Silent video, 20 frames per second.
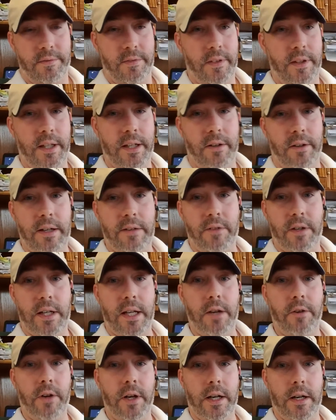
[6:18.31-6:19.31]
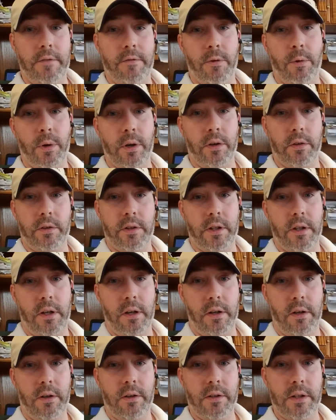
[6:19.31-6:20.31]
they don't even get ready for us at
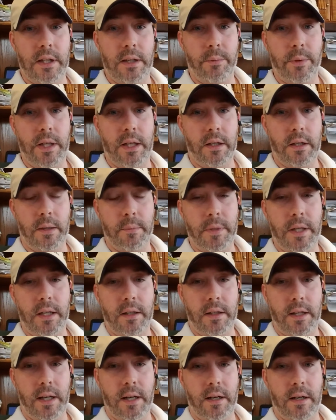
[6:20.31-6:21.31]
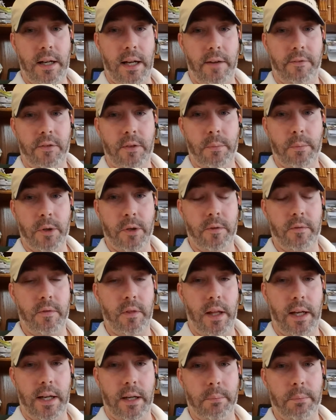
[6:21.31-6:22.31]
all, and then we end up getting there and having to move
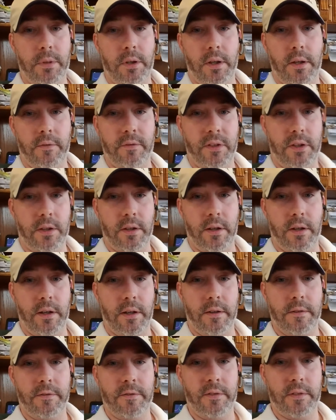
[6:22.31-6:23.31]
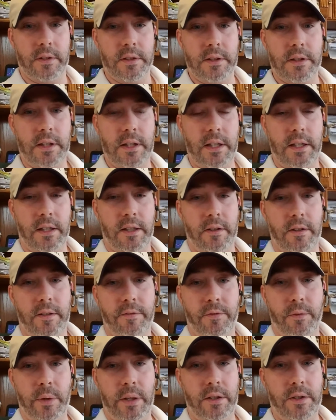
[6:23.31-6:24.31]
lamps off stuff. And
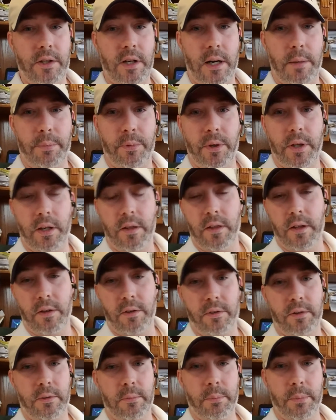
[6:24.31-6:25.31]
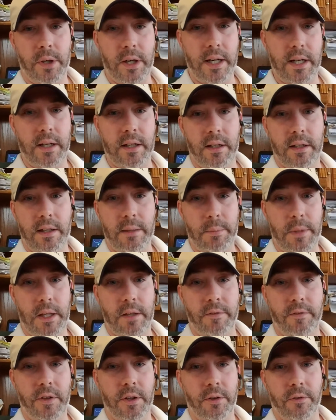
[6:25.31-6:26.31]
if we drop one of those and break it, I'm
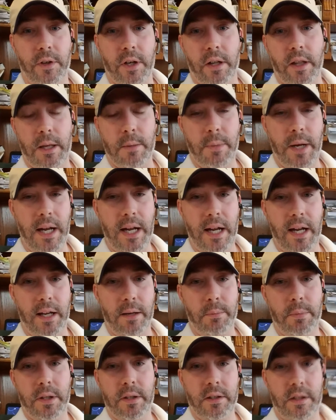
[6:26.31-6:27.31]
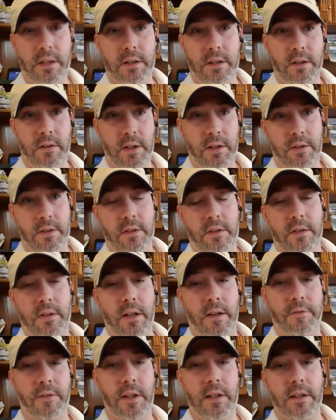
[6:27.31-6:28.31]
going to feel really bad. But this is
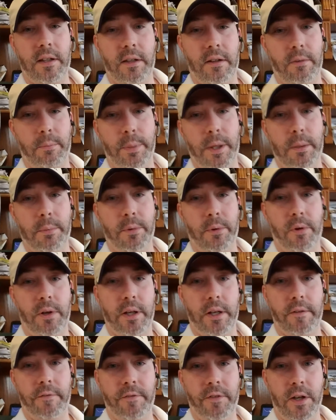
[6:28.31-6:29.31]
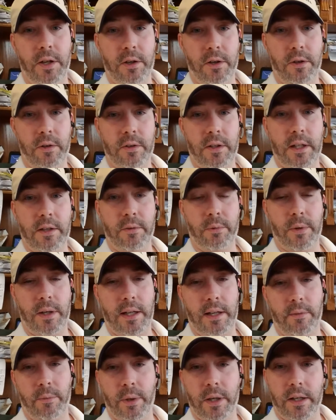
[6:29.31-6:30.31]
stuff I tell people on the phone. That's
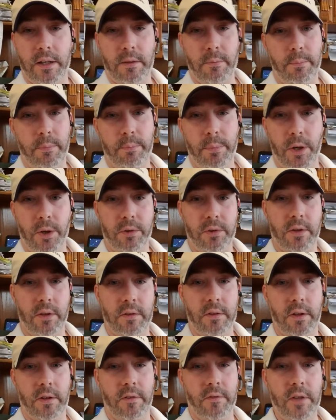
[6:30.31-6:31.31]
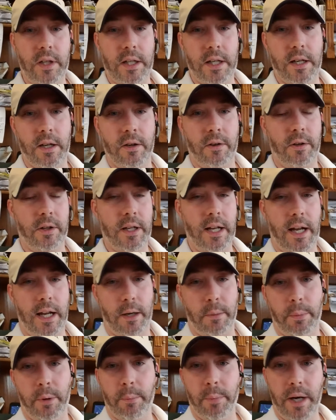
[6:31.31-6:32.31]
why I wanted to post this little video on how
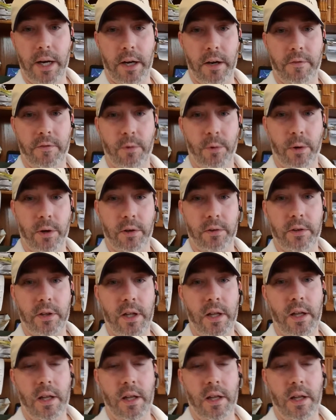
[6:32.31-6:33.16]
to prepare for us.